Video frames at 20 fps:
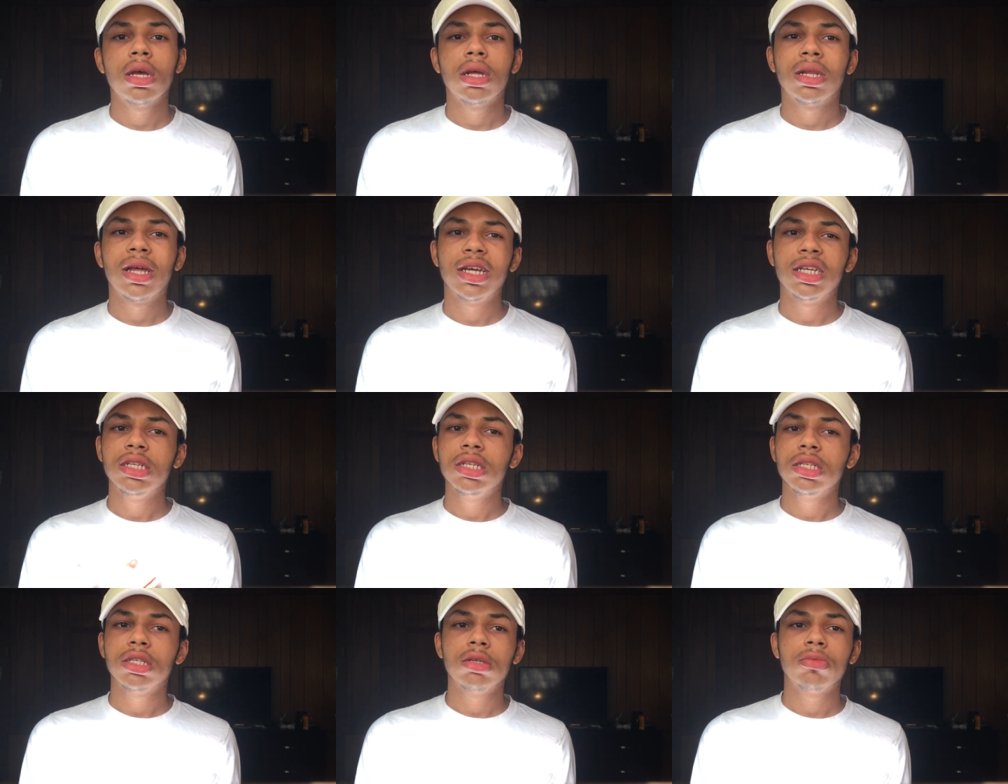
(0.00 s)
Like,
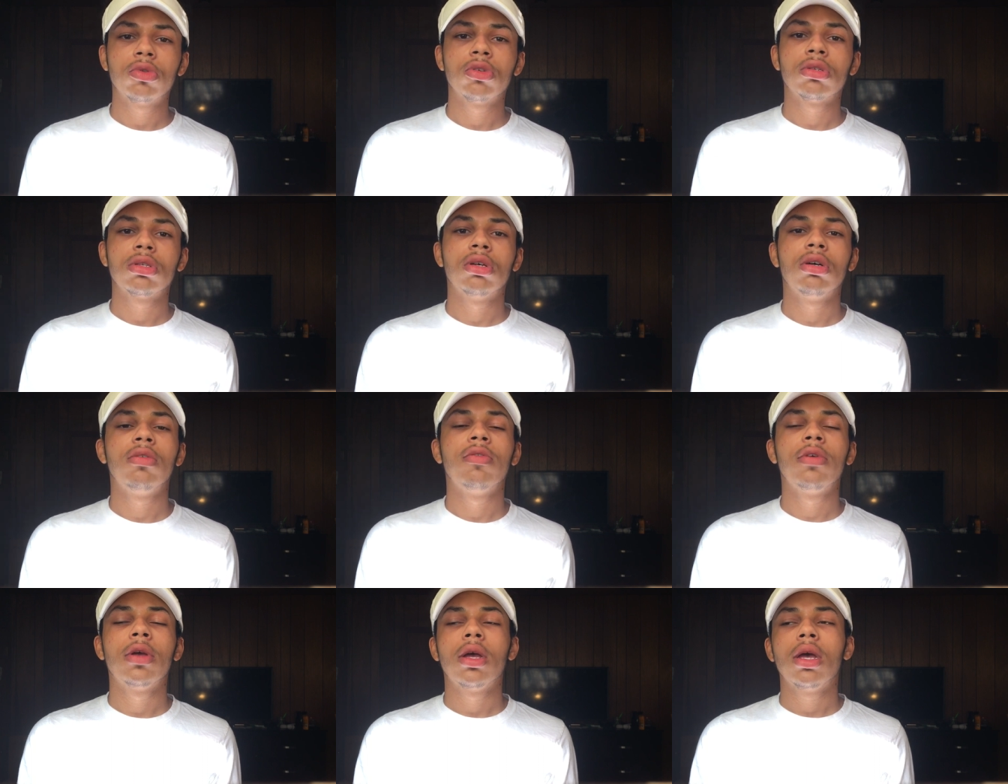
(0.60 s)
just simple
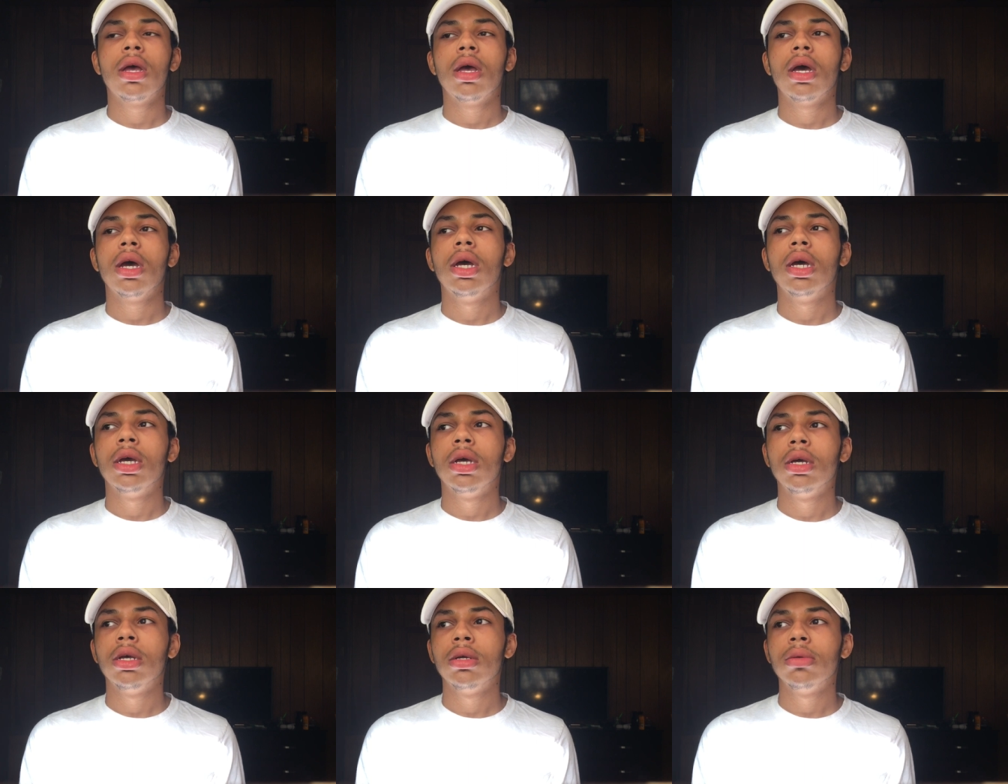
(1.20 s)
stuff.
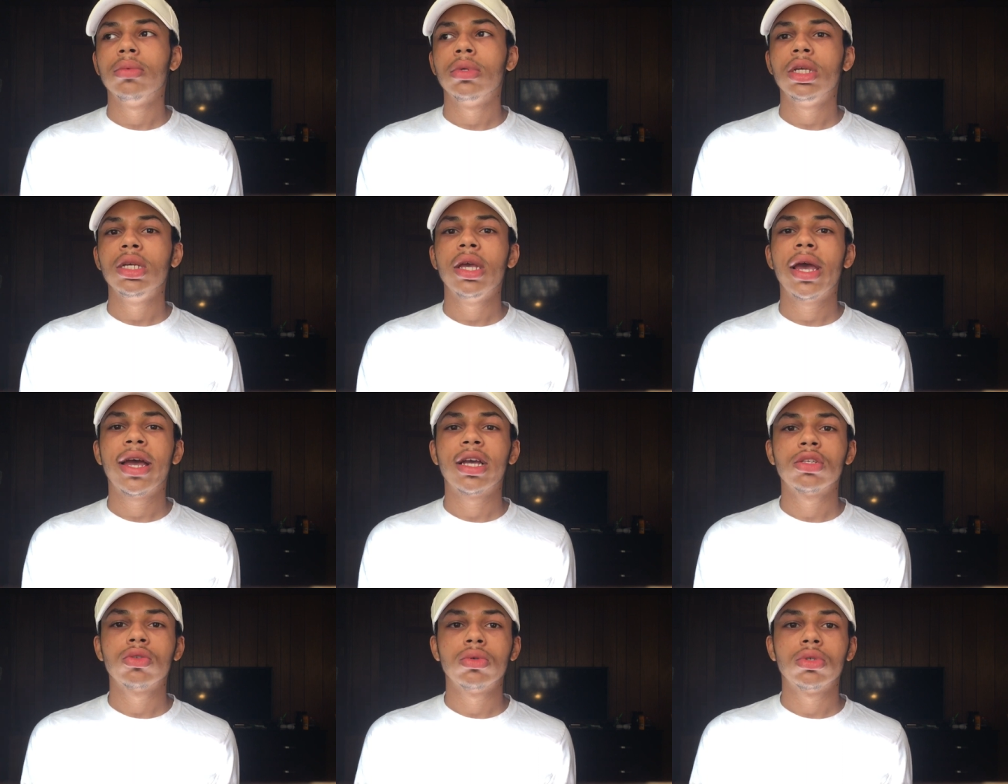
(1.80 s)
And he
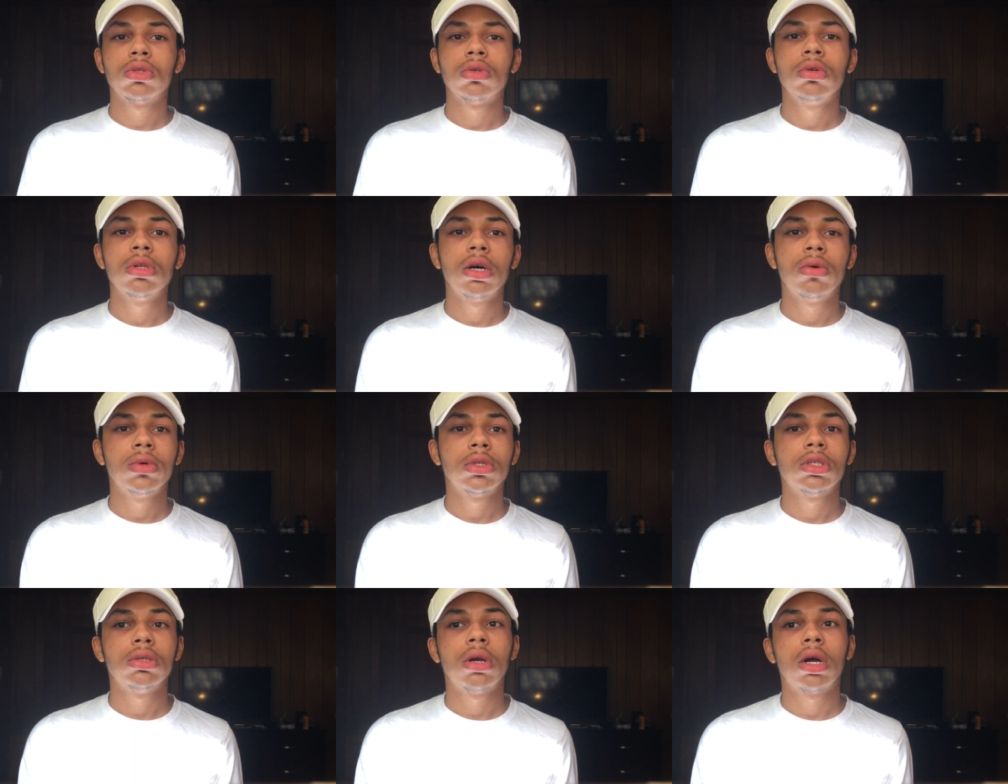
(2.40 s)
asked what school I
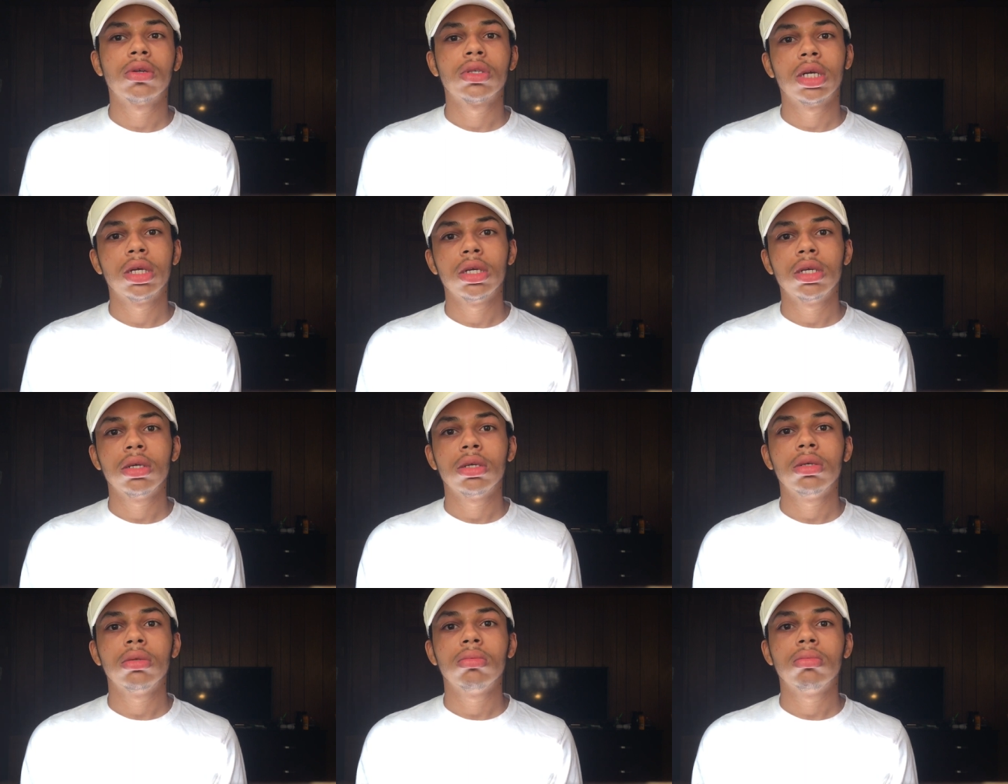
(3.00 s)
went to, and I was like,
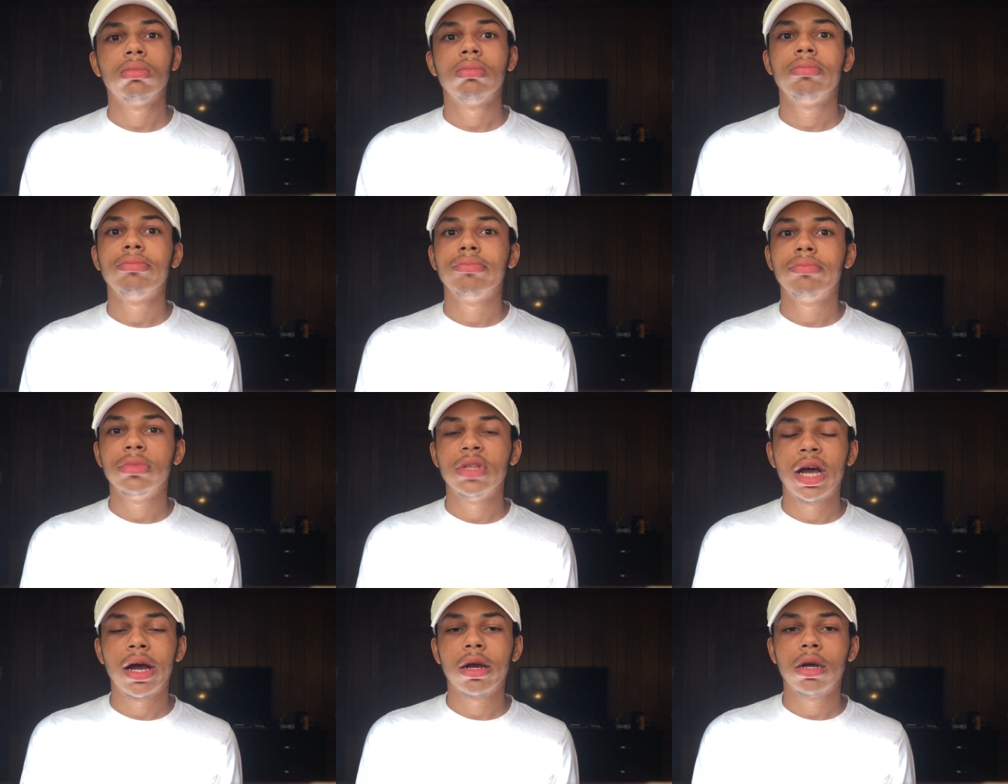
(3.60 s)

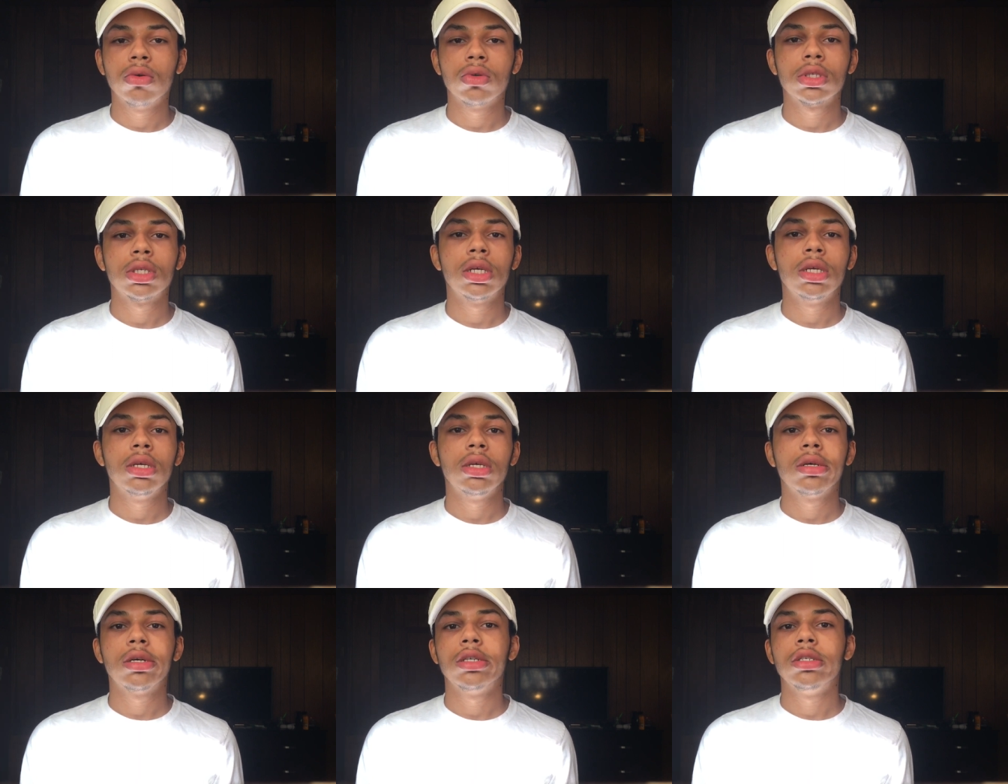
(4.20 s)
not gonna say
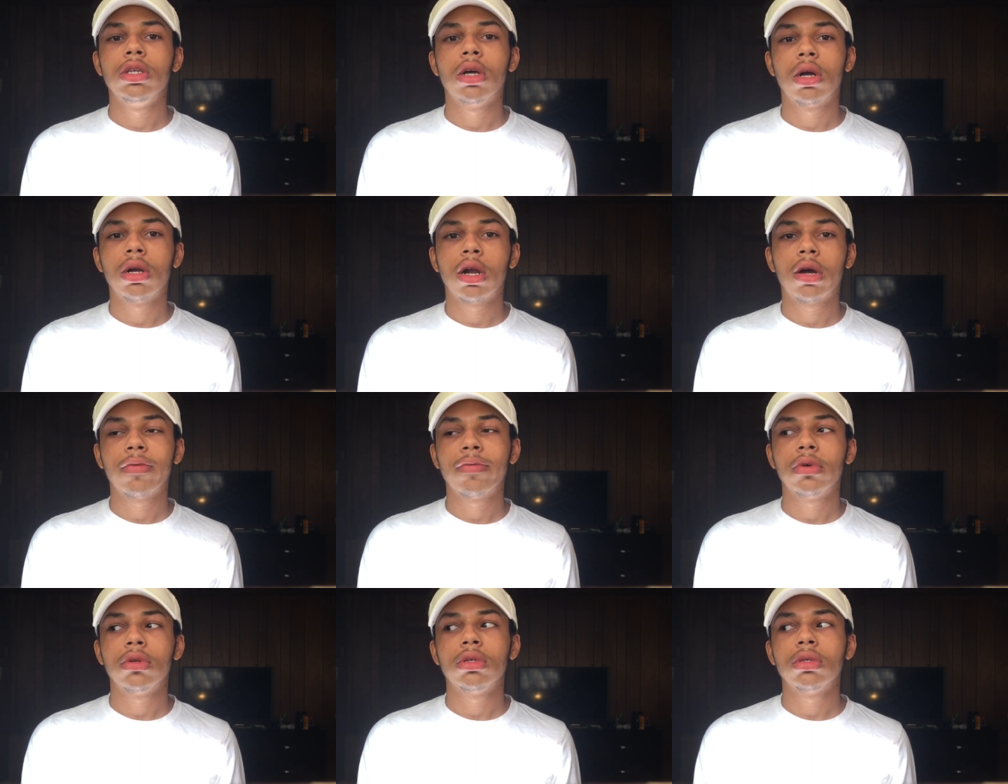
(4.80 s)
it because y'all
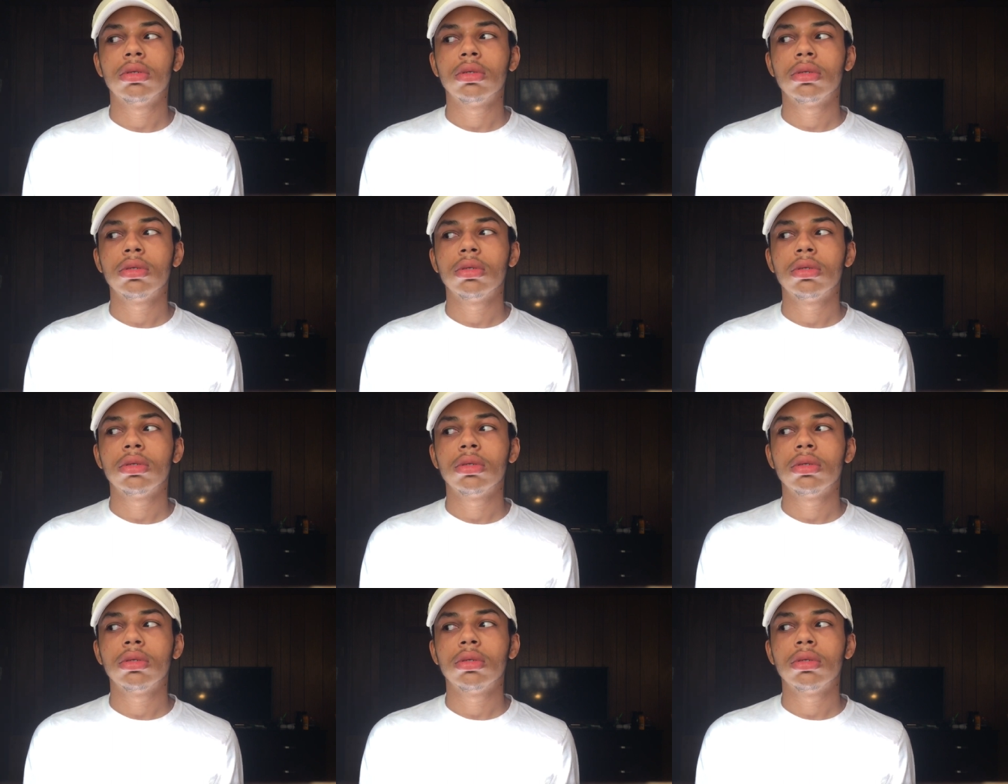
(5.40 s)
not from.